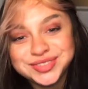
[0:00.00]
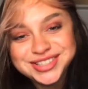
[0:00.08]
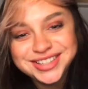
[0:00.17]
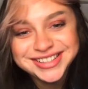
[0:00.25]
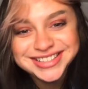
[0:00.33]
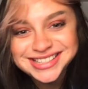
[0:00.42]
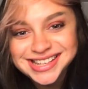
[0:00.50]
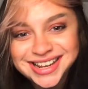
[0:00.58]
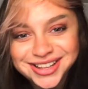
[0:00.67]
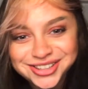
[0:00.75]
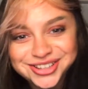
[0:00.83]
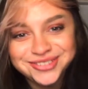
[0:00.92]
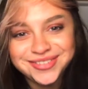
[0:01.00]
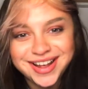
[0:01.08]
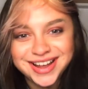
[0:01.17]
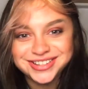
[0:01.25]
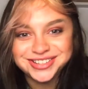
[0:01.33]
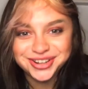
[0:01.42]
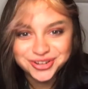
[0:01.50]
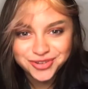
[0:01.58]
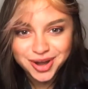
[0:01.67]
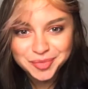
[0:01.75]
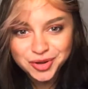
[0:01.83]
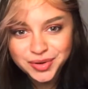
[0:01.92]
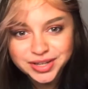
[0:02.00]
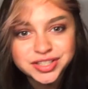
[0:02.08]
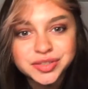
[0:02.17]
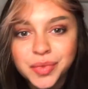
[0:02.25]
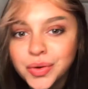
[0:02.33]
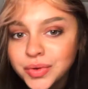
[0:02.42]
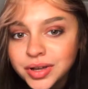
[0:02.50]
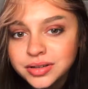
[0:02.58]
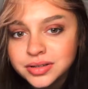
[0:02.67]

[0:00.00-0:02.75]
still had to take out the garage, you know, grab a quick smoke.